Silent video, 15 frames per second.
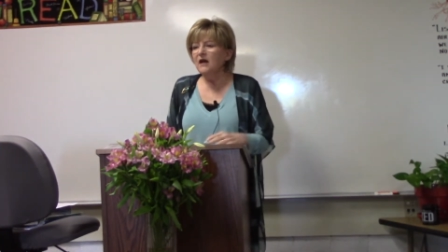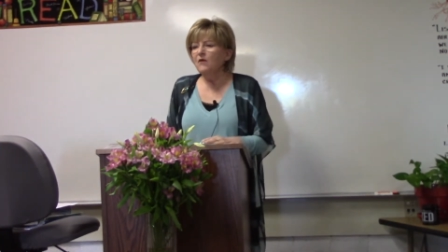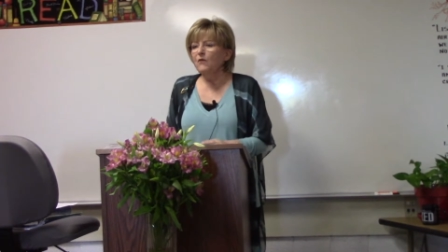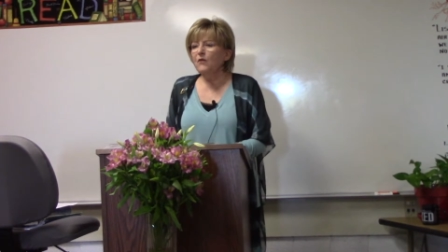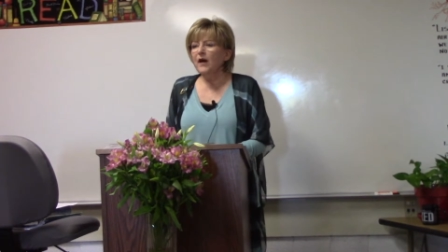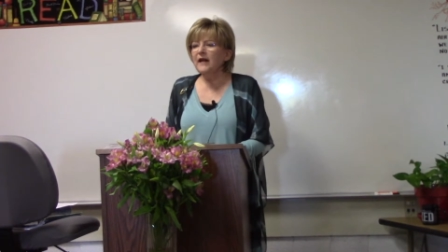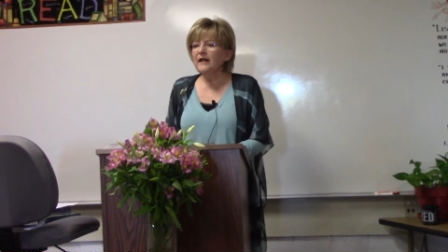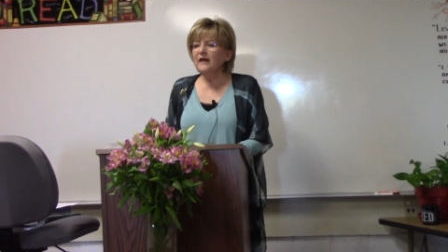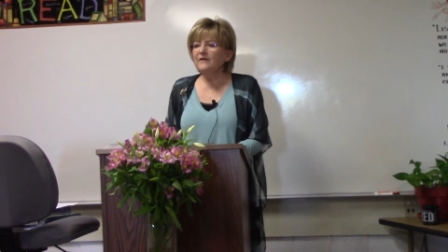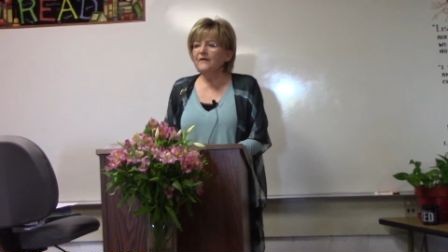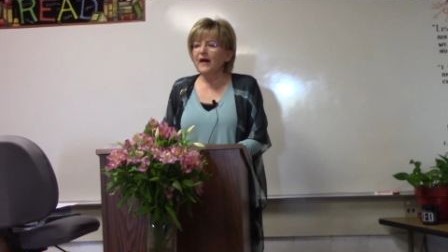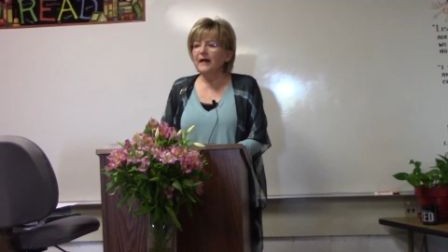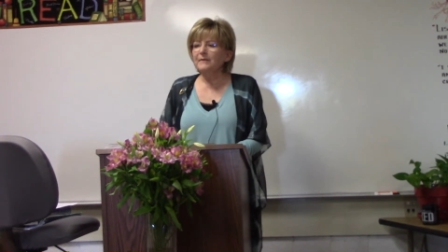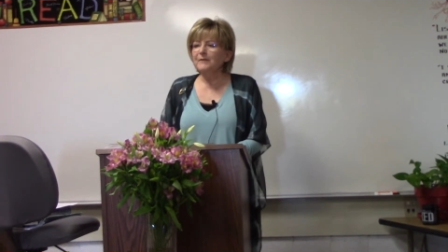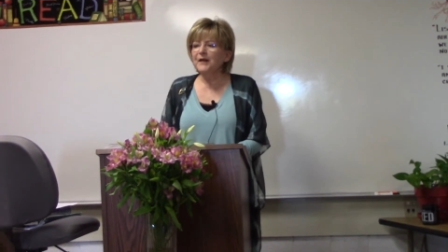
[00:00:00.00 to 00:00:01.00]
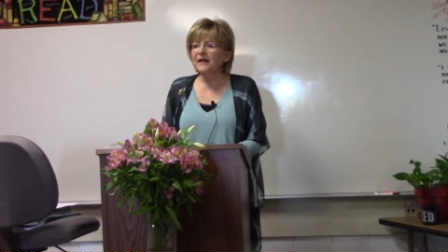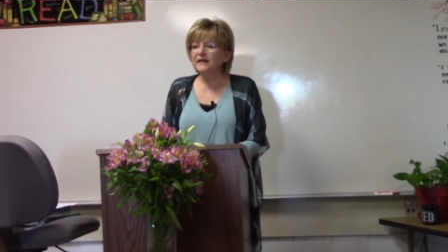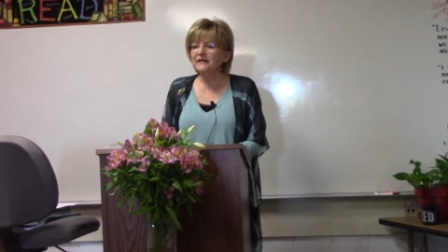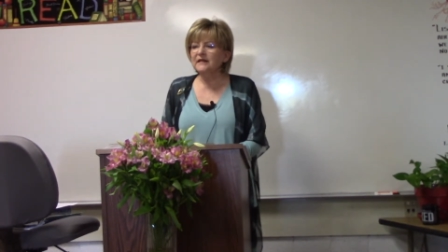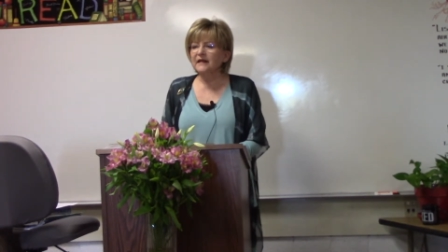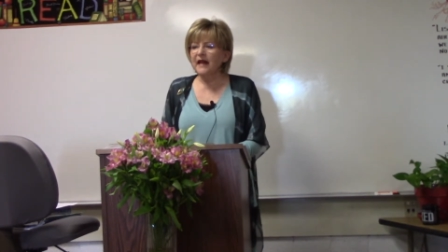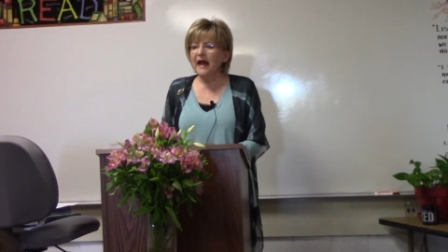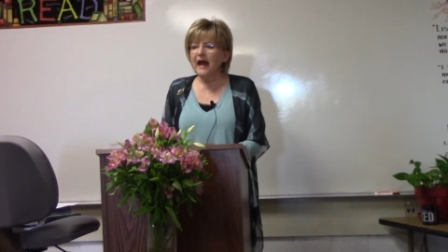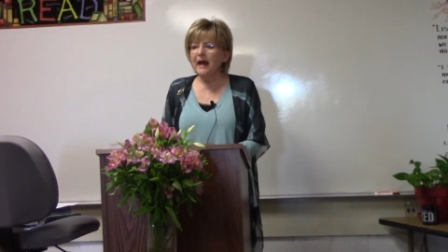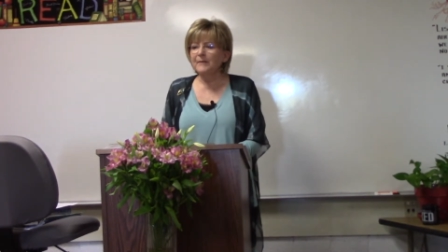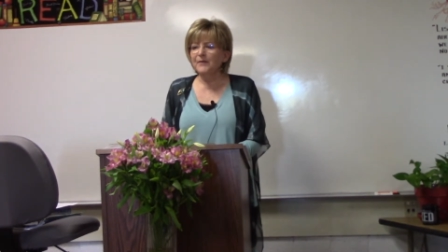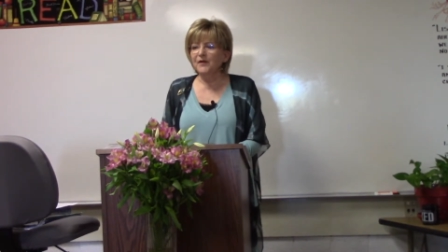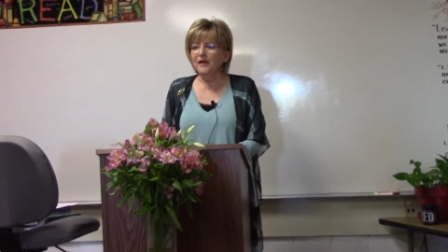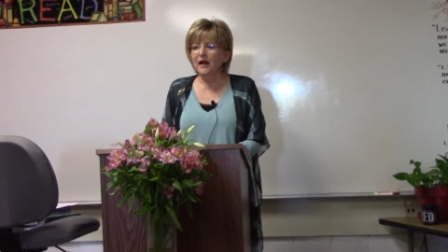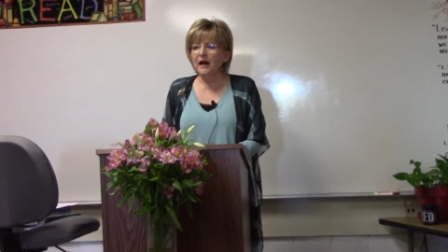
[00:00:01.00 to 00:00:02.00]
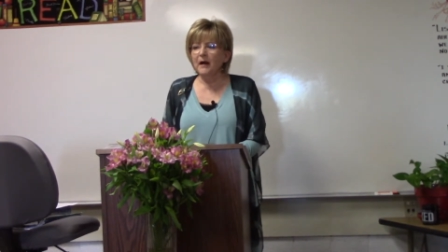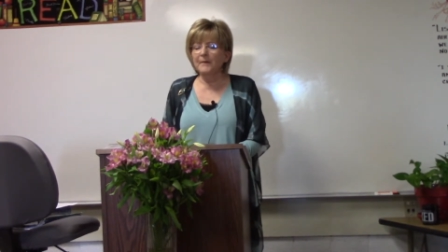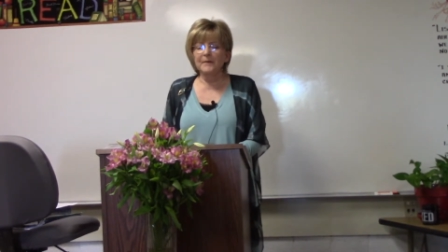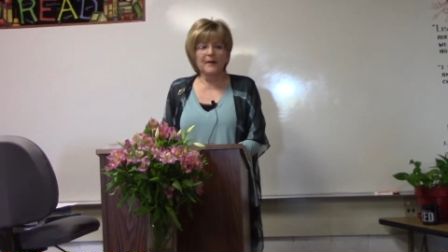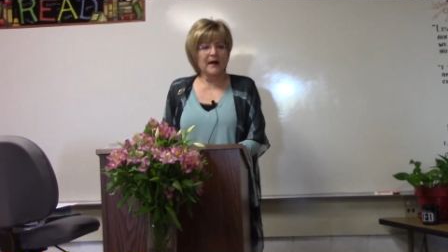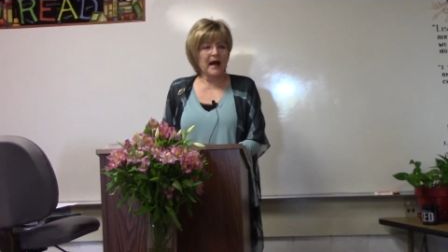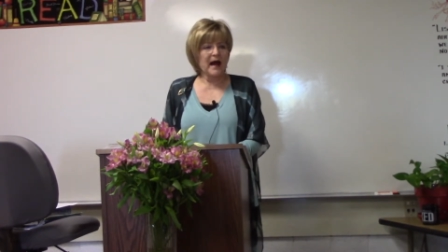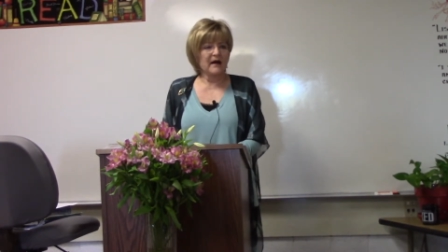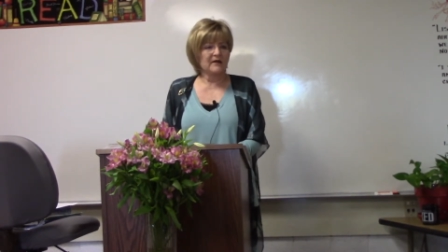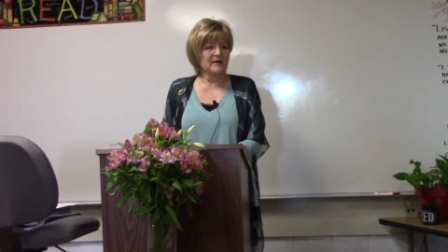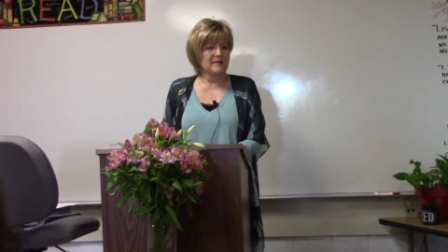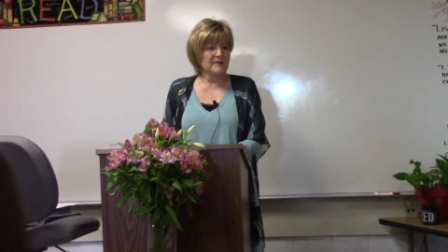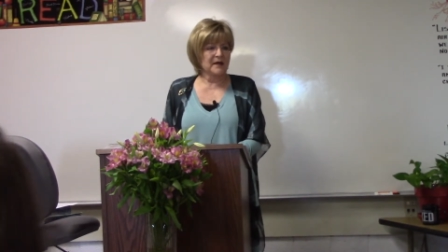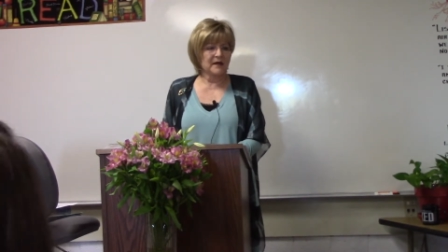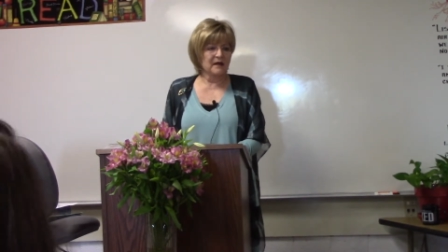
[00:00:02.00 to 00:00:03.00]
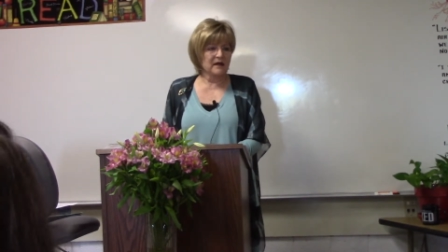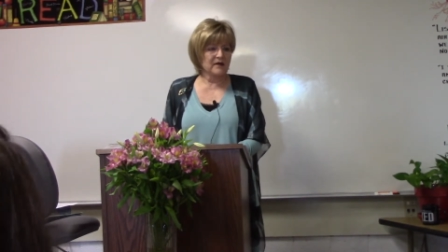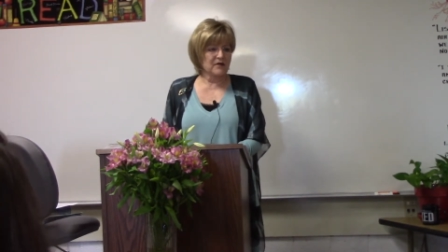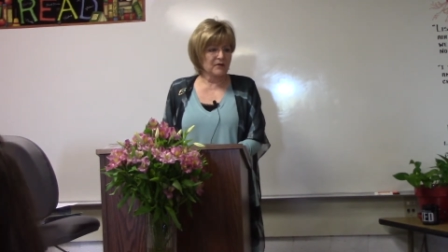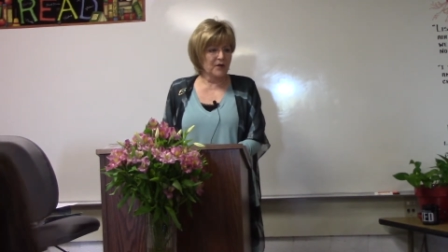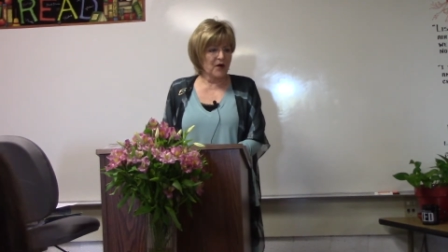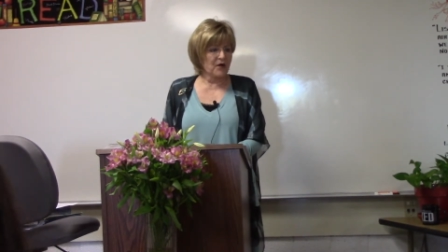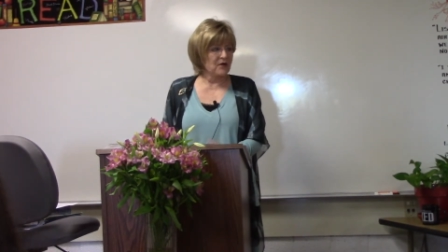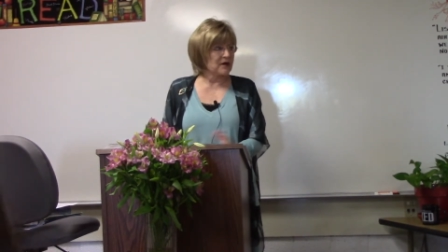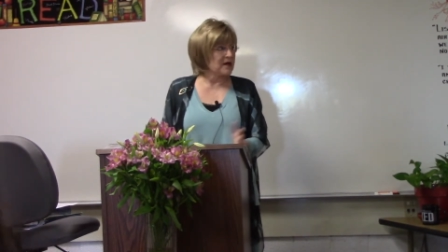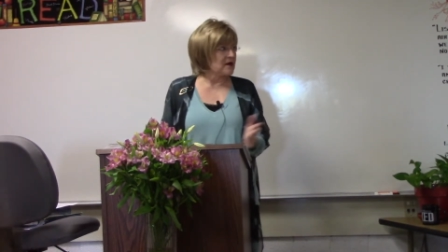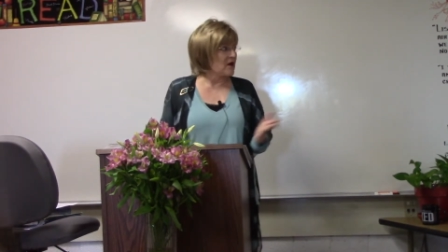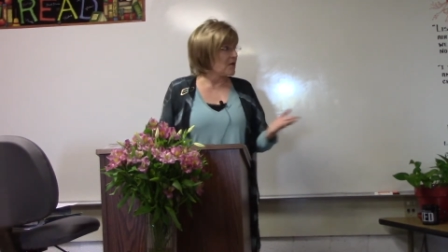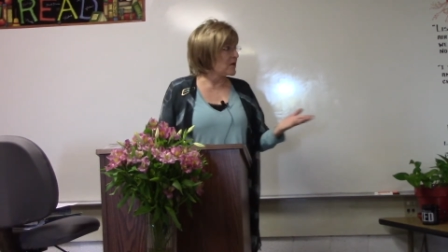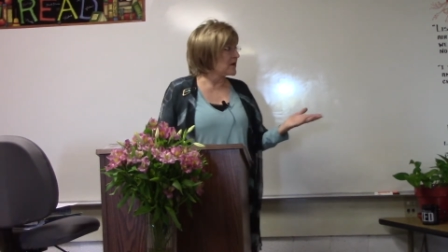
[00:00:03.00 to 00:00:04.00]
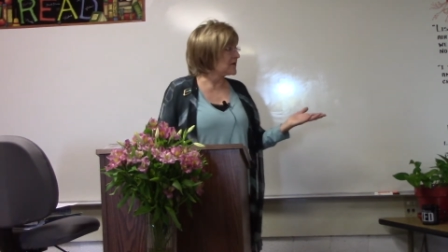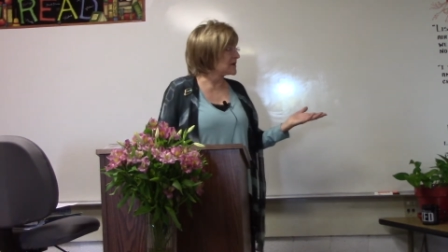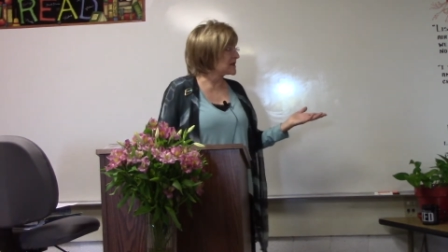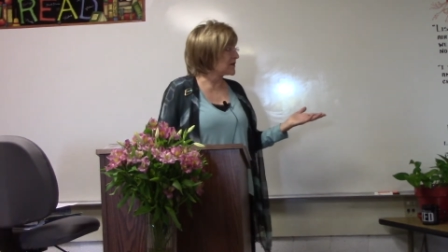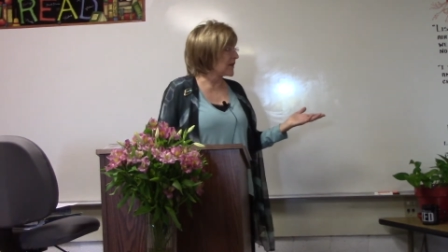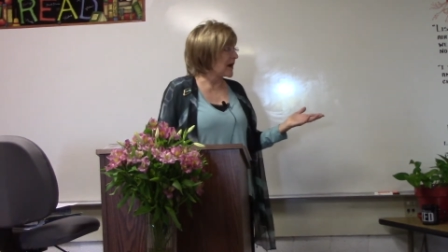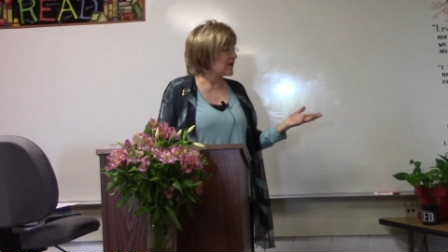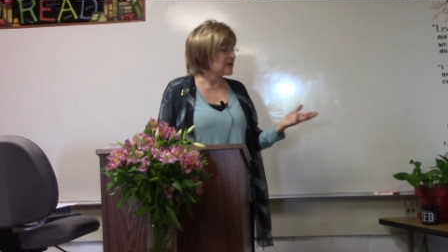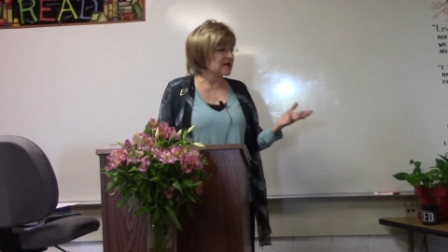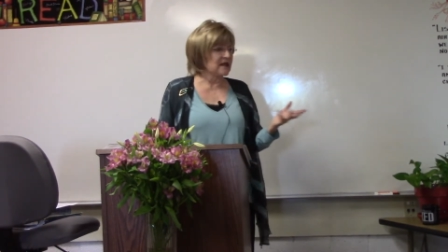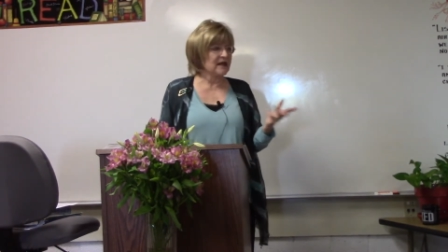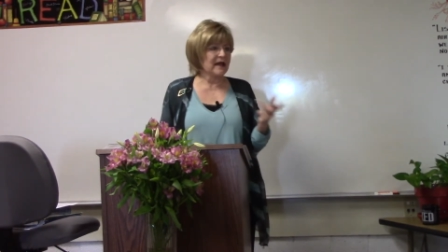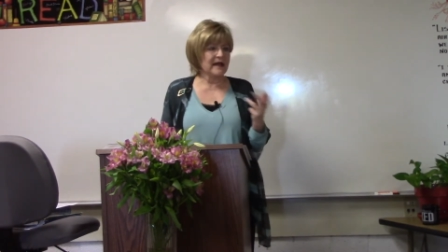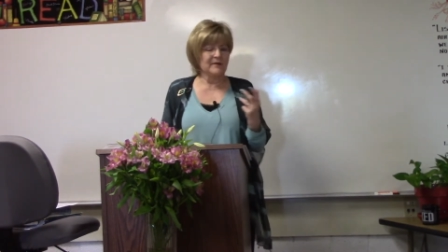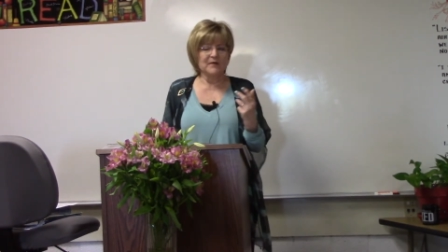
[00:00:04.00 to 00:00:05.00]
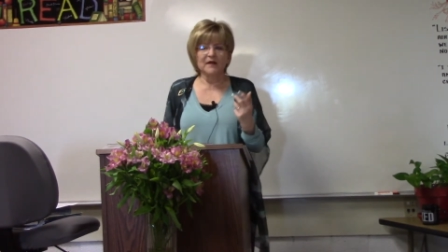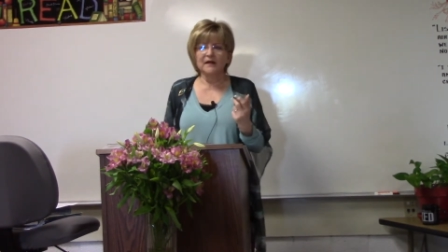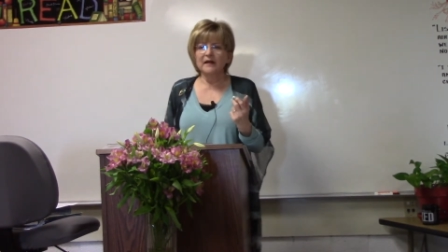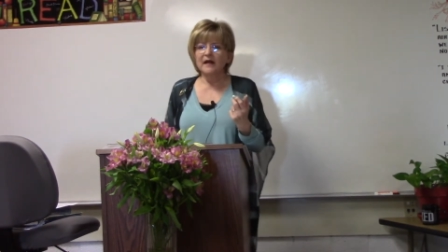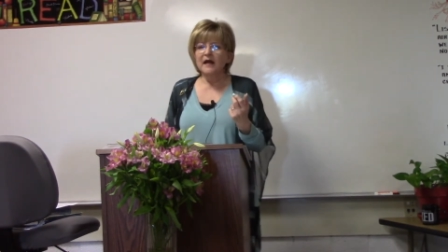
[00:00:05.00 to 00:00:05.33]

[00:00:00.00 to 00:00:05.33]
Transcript: what if I picked an apple up out of the middle of the road and no one was around to claim it,